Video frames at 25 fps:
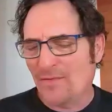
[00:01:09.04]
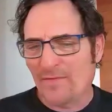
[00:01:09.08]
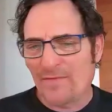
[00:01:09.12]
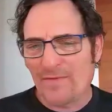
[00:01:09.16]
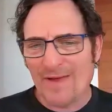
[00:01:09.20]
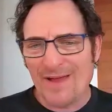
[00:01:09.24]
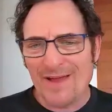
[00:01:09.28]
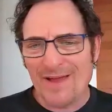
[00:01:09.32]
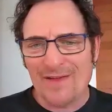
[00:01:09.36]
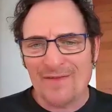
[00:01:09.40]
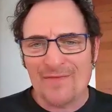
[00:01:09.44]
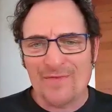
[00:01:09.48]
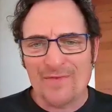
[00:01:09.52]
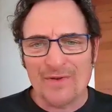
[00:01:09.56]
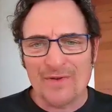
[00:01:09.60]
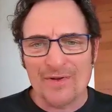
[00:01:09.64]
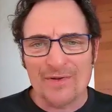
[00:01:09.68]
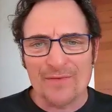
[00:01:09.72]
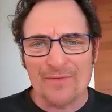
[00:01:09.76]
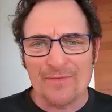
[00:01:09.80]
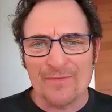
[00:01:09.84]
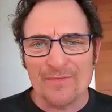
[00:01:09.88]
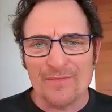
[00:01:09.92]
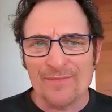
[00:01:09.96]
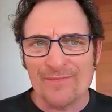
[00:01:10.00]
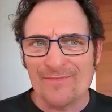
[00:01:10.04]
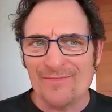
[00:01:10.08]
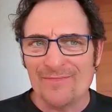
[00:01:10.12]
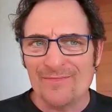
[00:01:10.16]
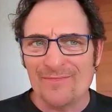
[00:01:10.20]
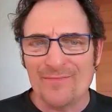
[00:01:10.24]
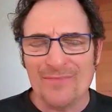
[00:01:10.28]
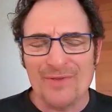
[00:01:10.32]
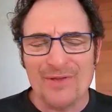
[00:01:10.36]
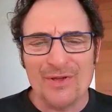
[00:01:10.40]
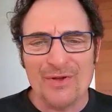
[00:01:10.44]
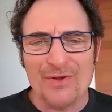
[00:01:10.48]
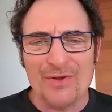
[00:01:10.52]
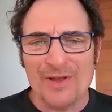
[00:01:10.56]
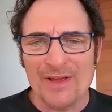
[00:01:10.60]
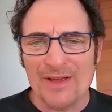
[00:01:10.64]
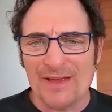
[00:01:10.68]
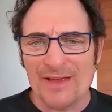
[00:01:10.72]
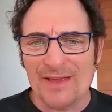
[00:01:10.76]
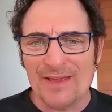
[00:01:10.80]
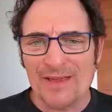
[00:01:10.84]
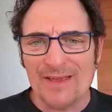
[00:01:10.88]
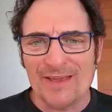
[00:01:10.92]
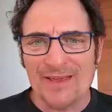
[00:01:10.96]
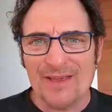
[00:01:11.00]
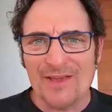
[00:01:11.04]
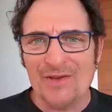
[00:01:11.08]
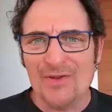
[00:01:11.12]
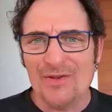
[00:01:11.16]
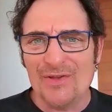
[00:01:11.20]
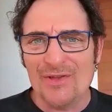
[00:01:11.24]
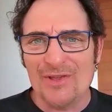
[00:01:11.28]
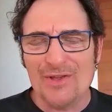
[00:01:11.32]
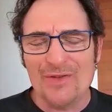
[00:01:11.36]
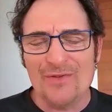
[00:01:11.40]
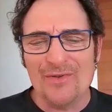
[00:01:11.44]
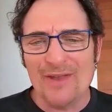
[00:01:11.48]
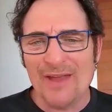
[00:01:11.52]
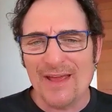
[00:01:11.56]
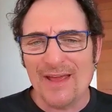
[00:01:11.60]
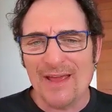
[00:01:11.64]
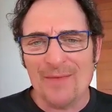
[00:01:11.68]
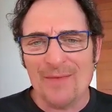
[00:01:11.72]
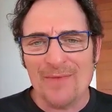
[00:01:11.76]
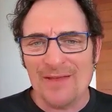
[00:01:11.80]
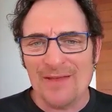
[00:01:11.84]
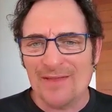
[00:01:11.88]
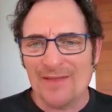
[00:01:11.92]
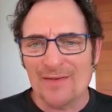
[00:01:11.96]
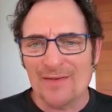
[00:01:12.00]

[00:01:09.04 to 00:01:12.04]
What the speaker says: Frankfurt. Munich. You name it.